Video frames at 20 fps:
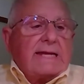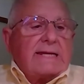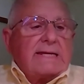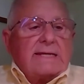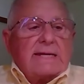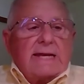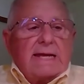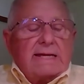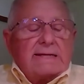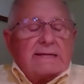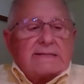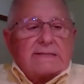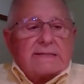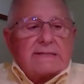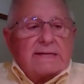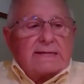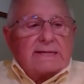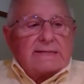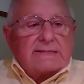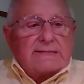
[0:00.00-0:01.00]
And
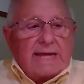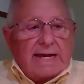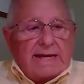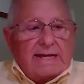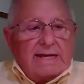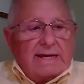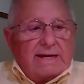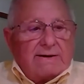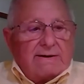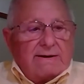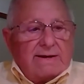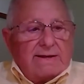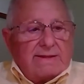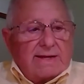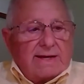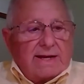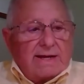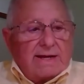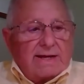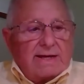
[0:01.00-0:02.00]
the second
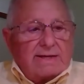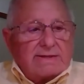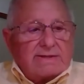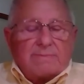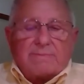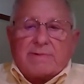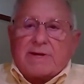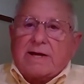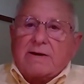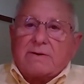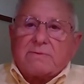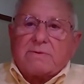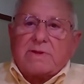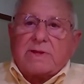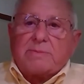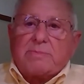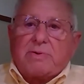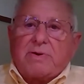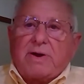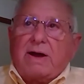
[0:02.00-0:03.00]
area that I guess I'm kind
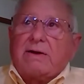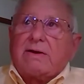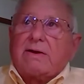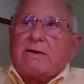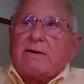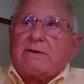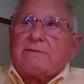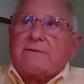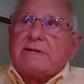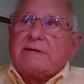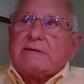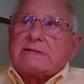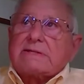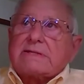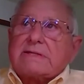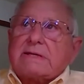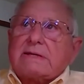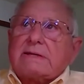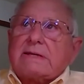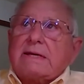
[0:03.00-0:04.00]
of really proud of
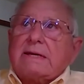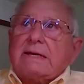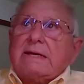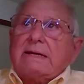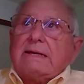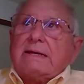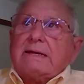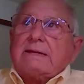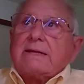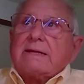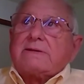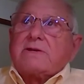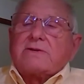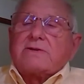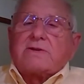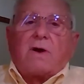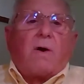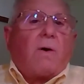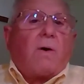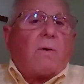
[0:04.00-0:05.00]
is that
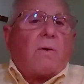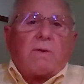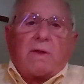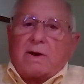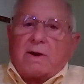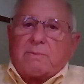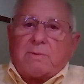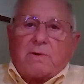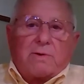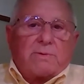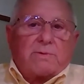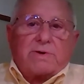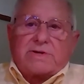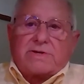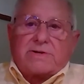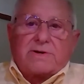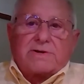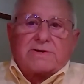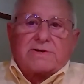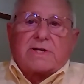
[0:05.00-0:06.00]
there's a whole lot of more
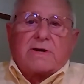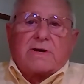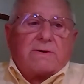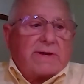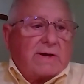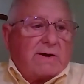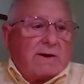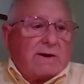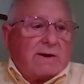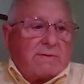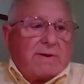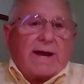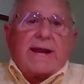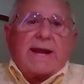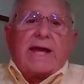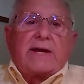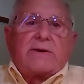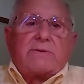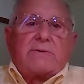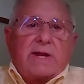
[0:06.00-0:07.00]
research going on
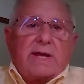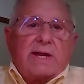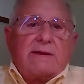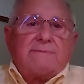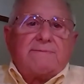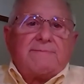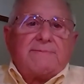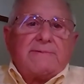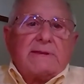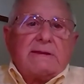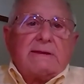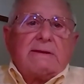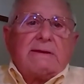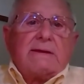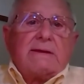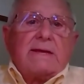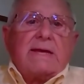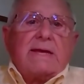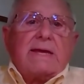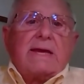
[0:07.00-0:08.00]
around equity
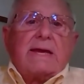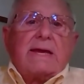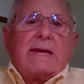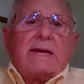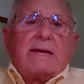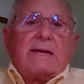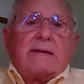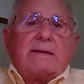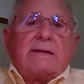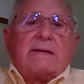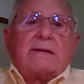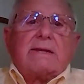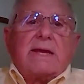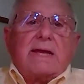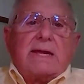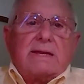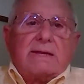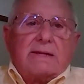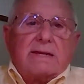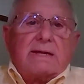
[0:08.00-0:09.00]

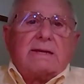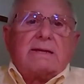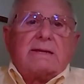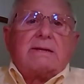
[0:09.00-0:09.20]
and